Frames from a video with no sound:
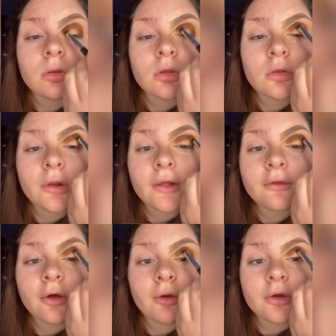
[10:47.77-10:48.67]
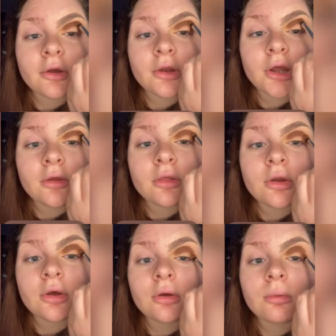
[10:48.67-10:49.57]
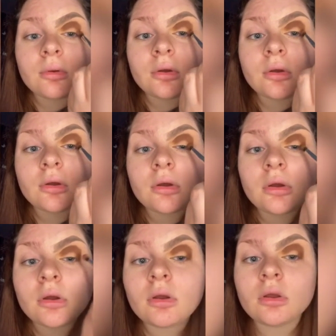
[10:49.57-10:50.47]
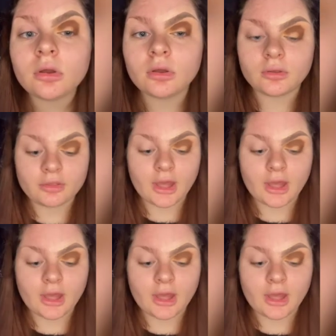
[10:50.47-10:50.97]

So that's all you need to do is that,